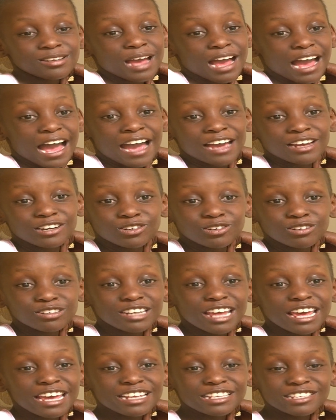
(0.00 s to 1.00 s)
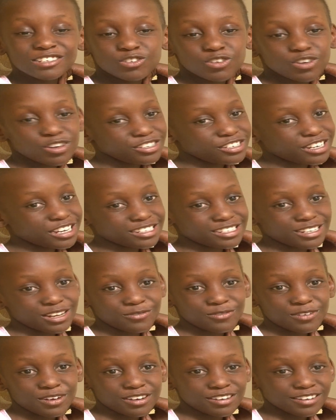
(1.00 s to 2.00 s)
I told her it's not just a
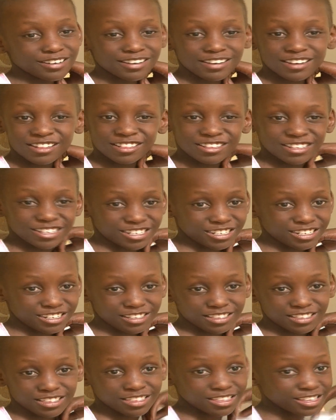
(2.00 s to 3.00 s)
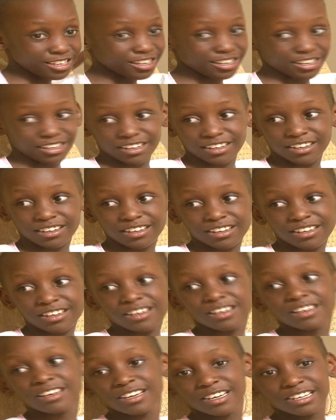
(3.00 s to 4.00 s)
very little thing.
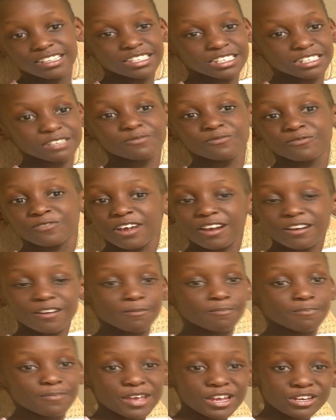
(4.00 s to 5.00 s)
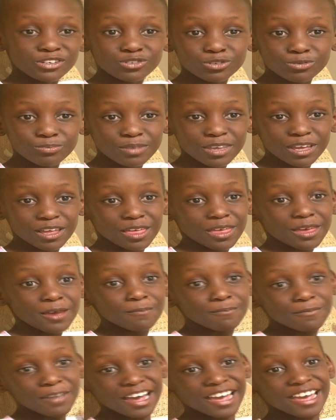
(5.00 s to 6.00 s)
It's very big to me.
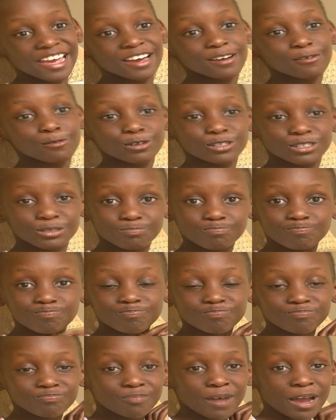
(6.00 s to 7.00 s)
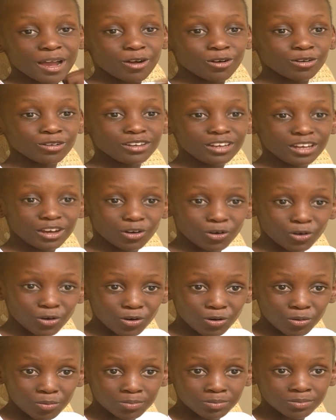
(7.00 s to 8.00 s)
My hair was my only
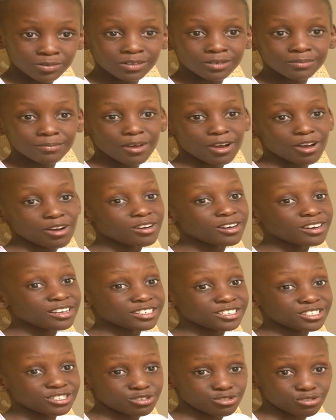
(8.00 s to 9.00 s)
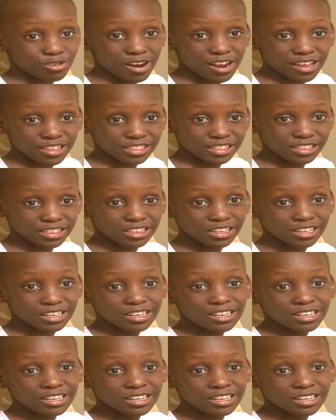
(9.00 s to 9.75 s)
hope, my only strength.